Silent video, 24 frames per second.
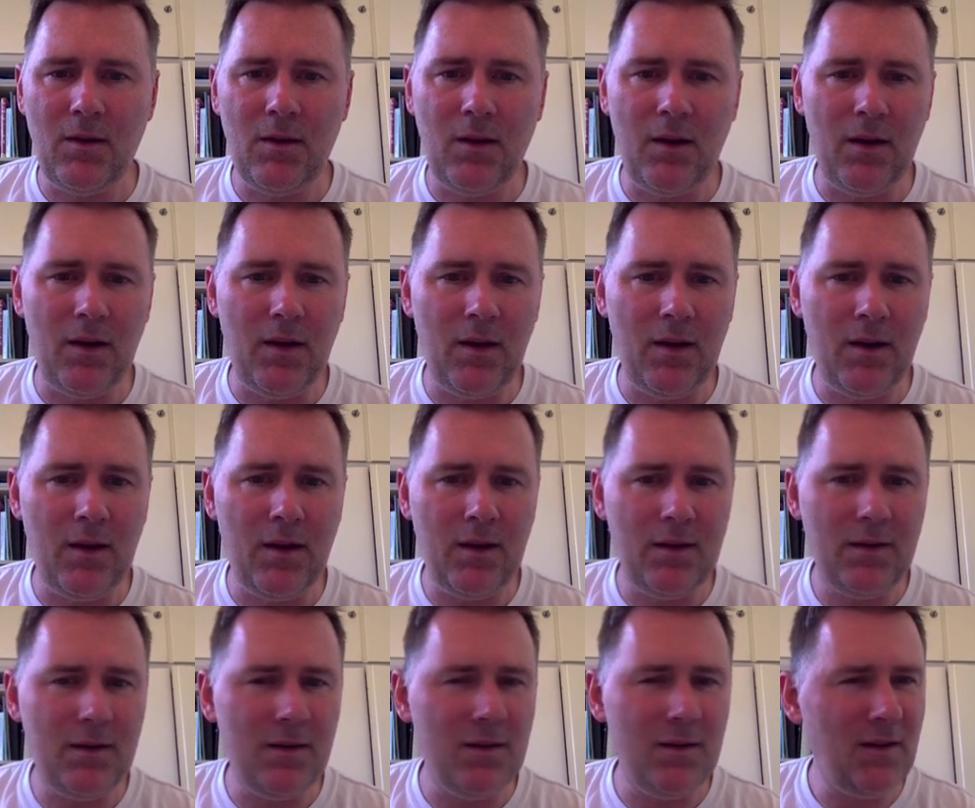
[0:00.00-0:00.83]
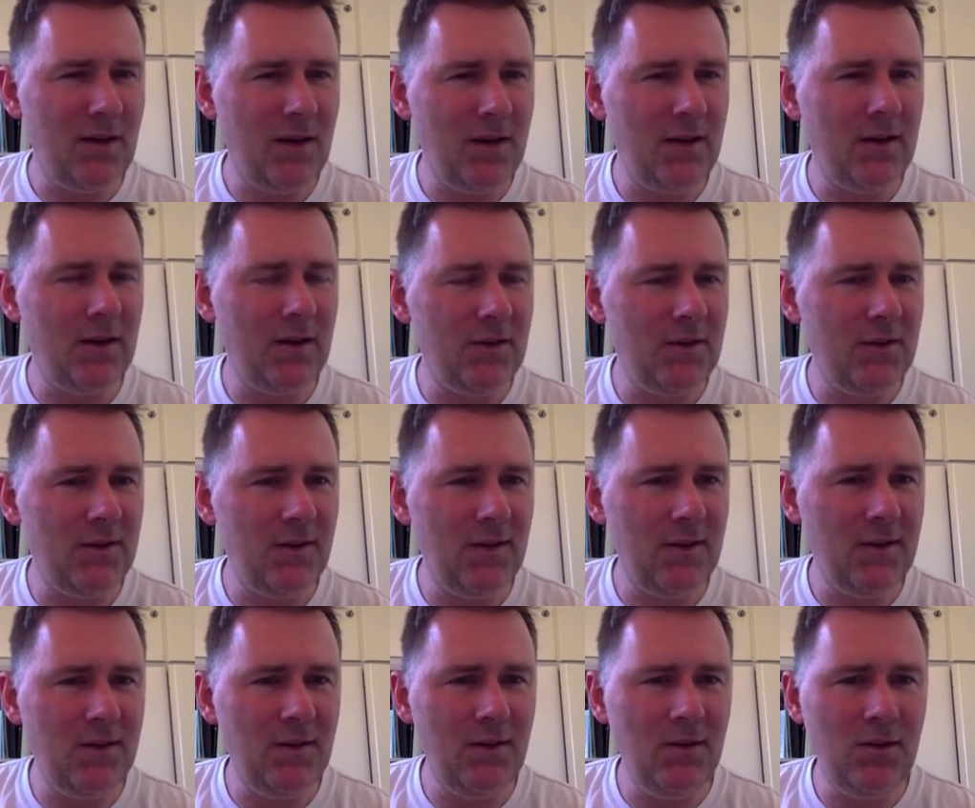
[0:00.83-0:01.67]
had
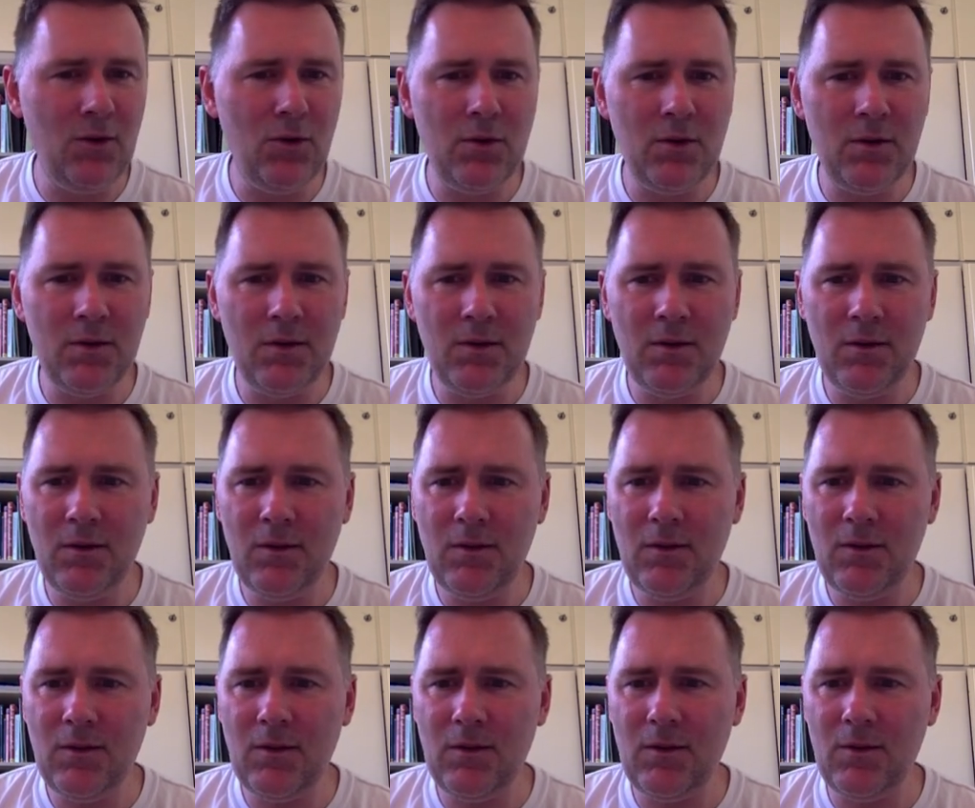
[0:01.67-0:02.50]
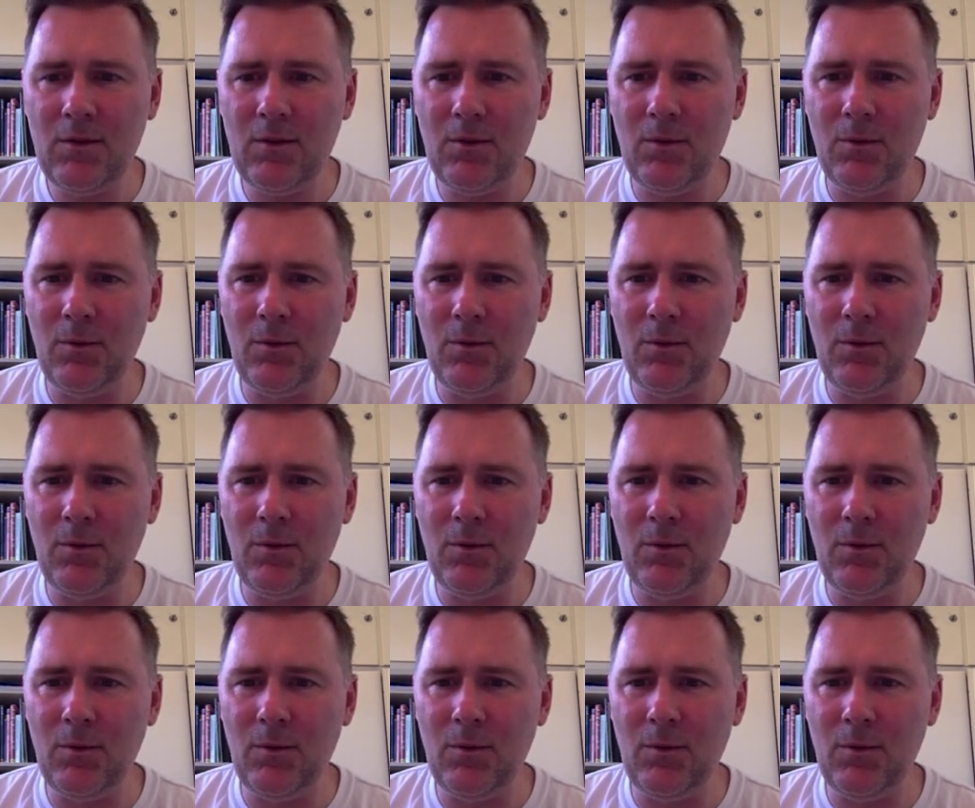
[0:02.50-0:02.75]
960 tokens.